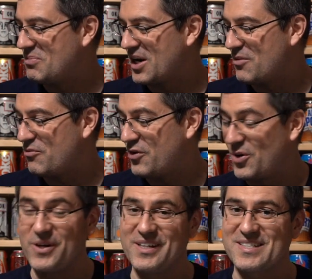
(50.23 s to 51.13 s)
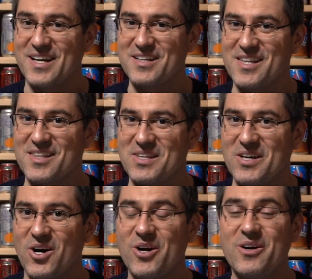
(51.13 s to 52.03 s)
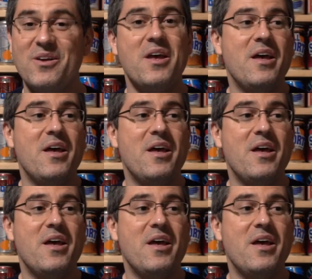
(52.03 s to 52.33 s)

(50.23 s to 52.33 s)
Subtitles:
but I'm very excited that they are.